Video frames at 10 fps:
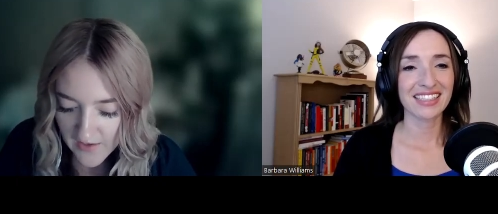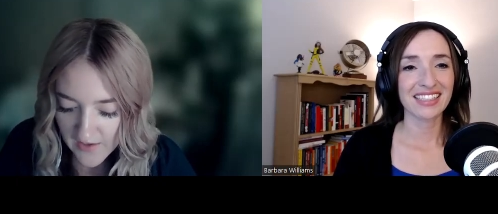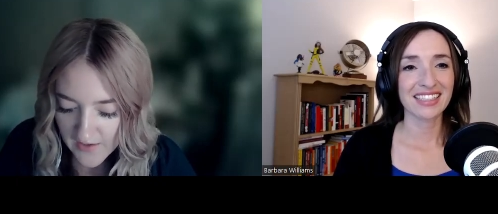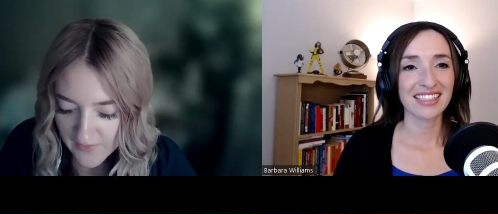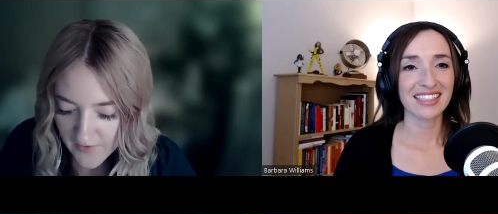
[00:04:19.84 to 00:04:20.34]

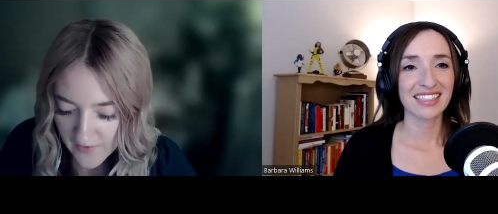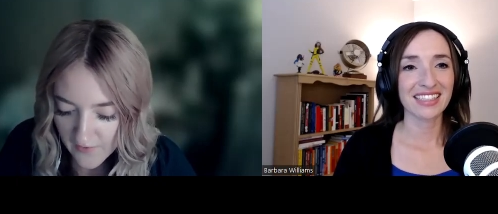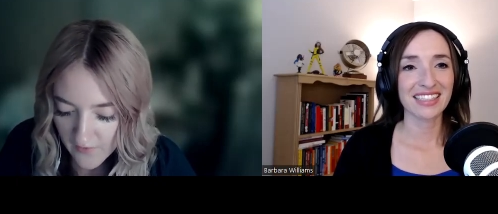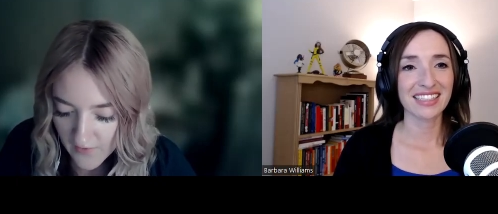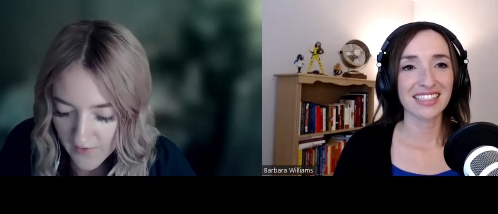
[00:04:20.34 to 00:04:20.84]
Speaker 1: and
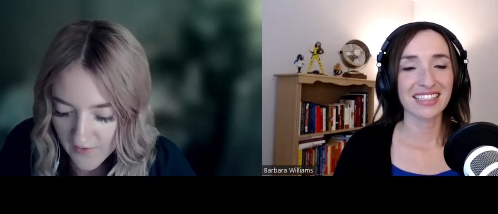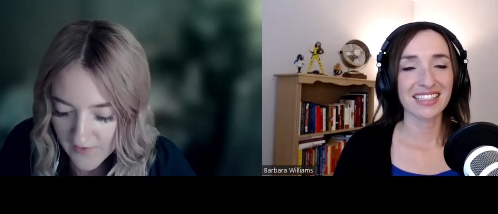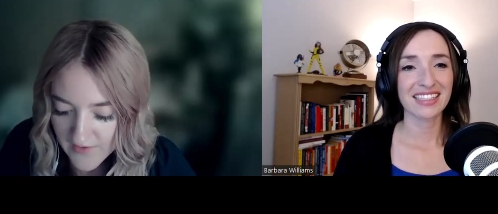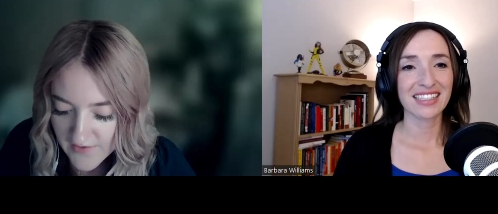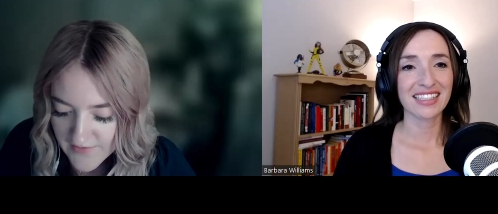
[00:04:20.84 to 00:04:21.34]
there are
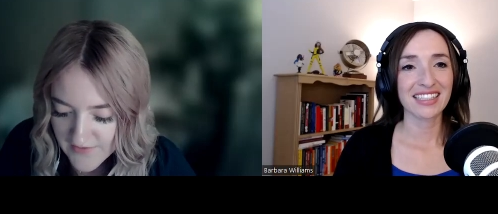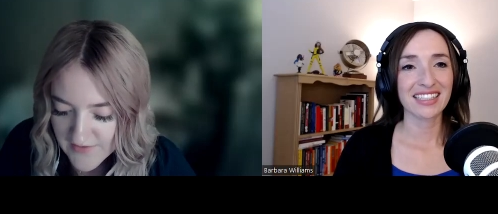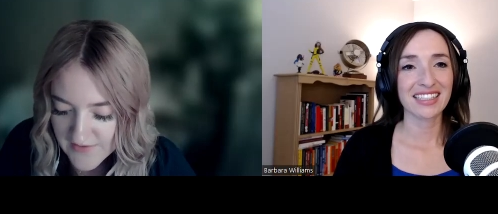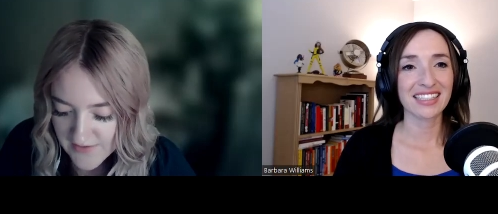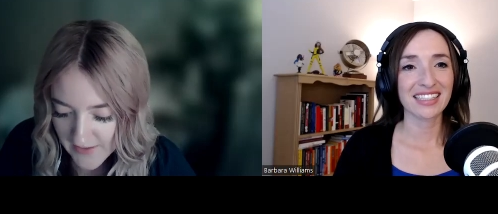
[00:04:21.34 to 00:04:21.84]
easy
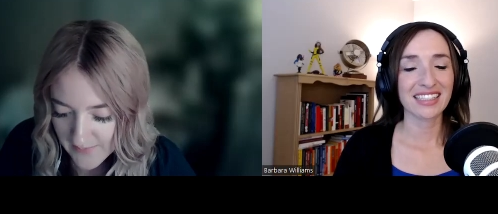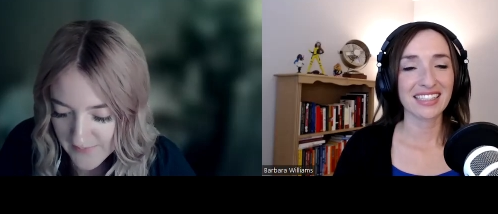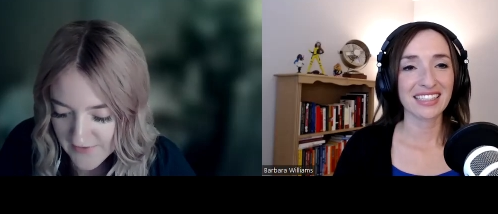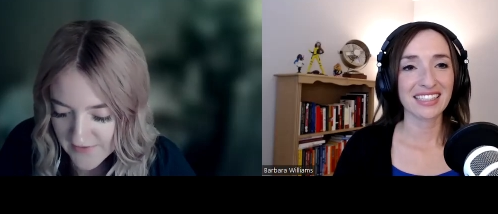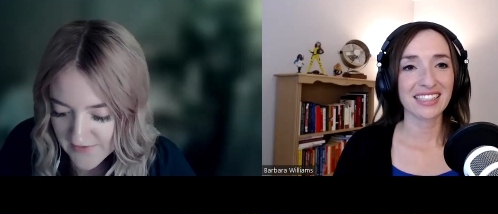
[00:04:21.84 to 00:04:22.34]

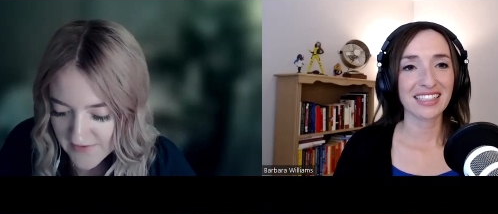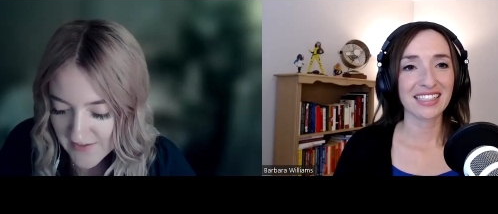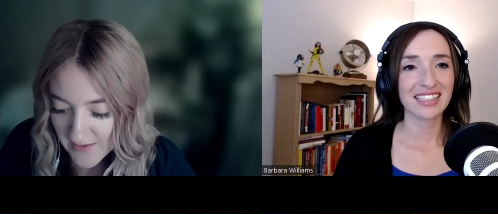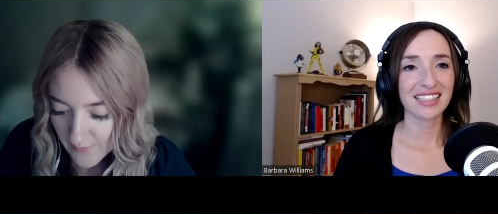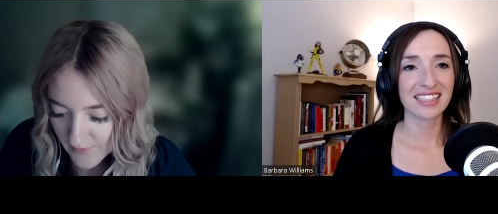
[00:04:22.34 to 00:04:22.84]
steps to
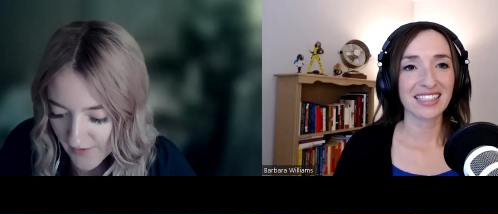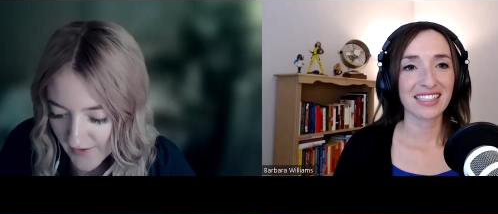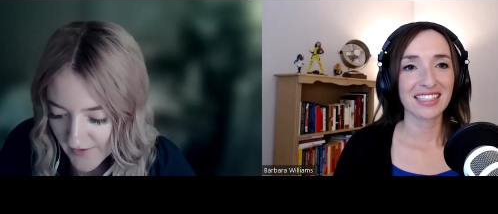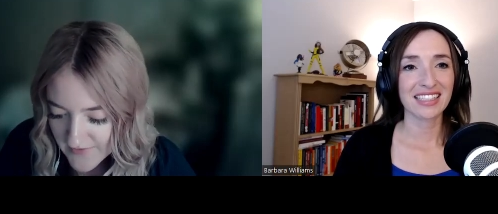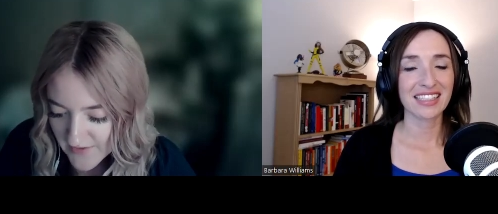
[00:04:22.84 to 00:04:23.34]
stabilize.